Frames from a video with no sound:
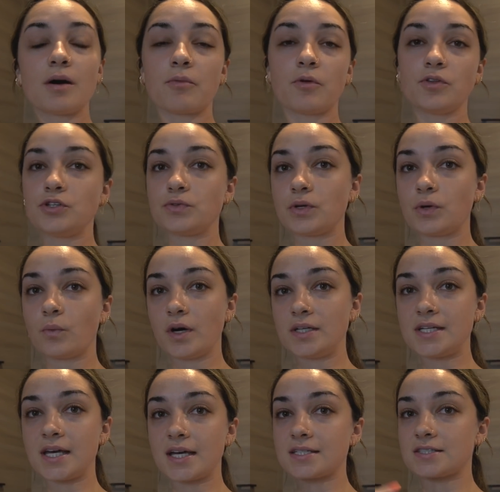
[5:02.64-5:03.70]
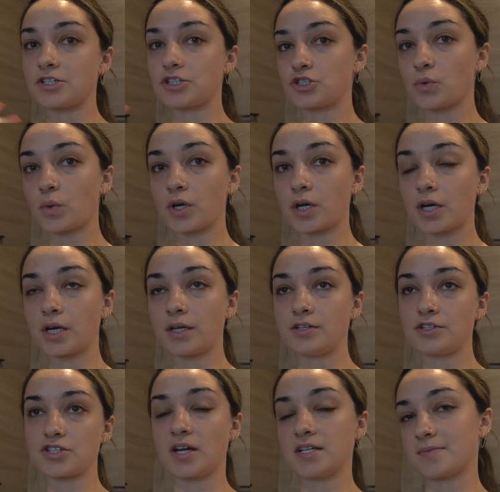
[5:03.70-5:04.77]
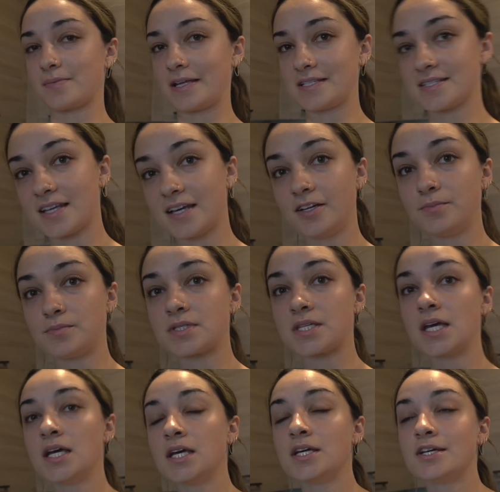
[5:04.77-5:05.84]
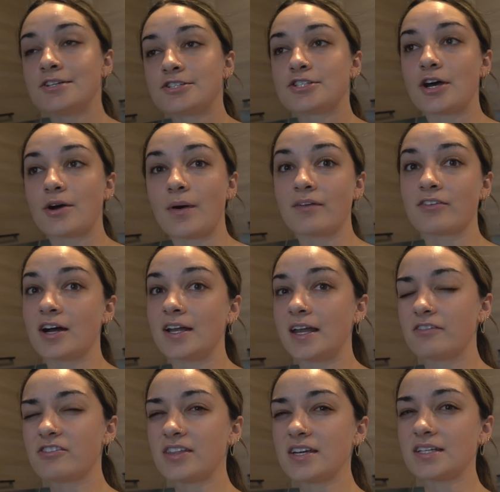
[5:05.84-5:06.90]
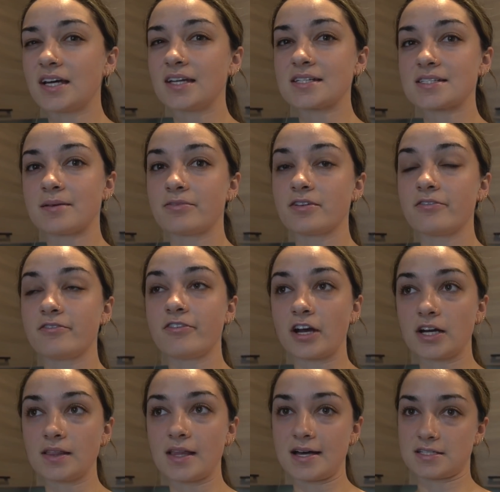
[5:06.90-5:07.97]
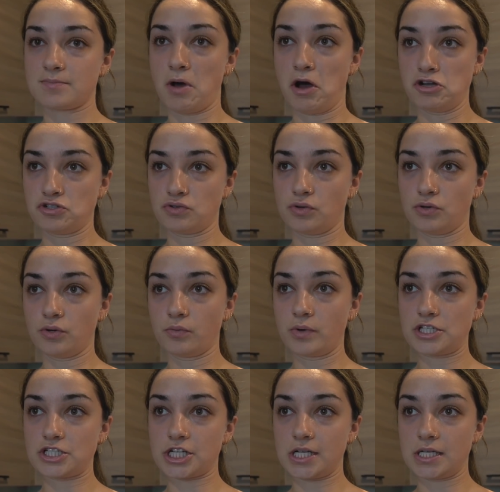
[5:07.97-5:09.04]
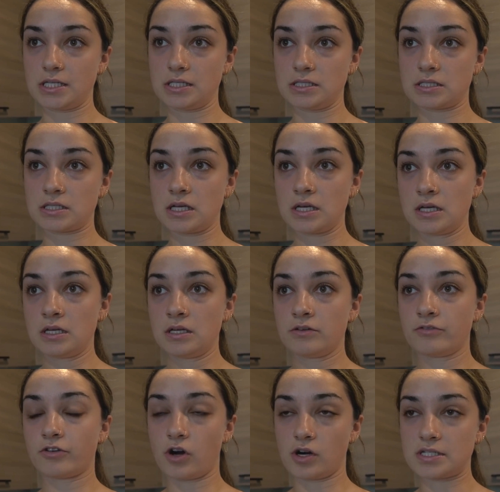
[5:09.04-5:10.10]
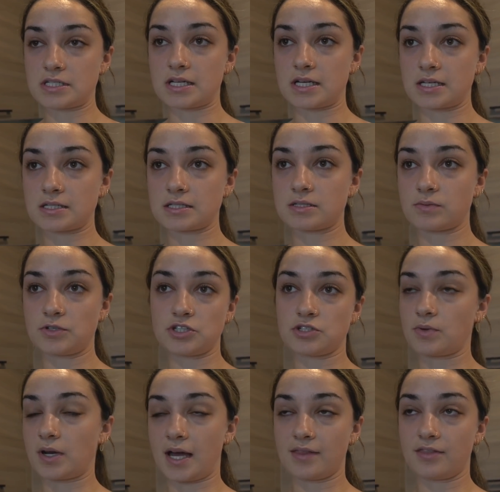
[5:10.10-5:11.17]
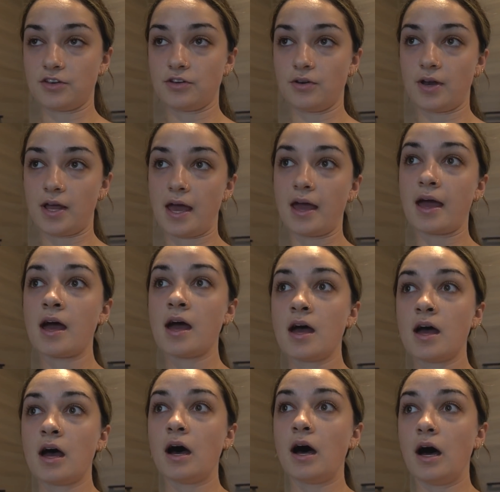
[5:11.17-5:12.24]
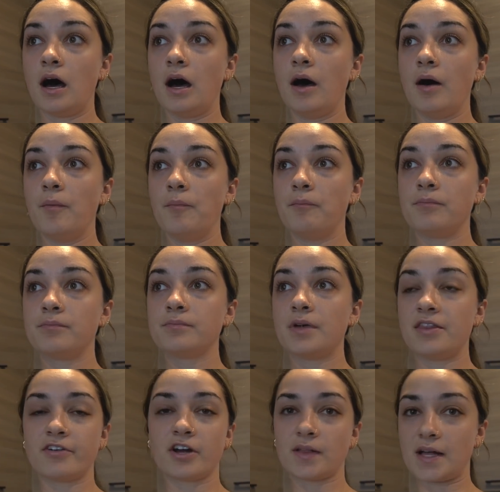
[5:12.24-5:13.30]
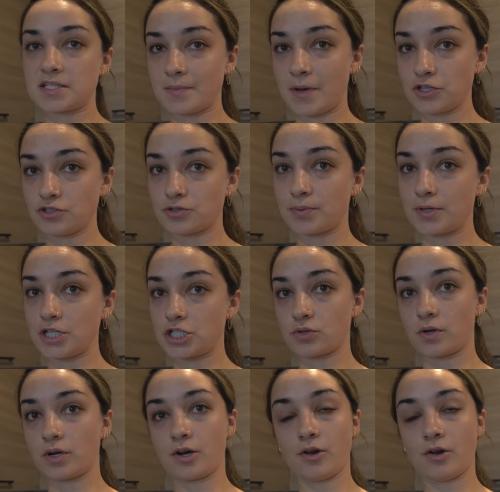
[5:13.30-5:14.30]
I'm only doing one day because they're shorter and there's not as many sims. So I've gotten everything done except for the very last module, which is for R6, which is what I had to do today. Um, and the very last module is pretty short.